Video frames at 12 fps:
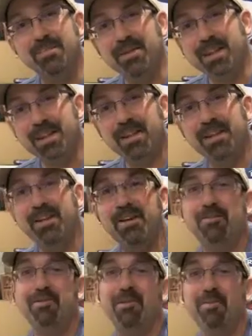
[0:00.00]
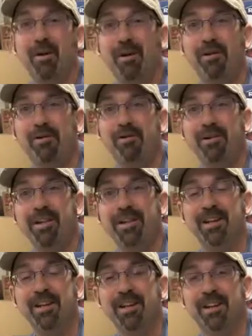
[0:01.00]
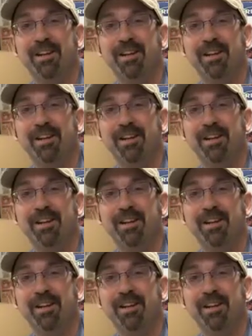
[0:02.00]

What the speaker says: beginning to load tomorrow, and then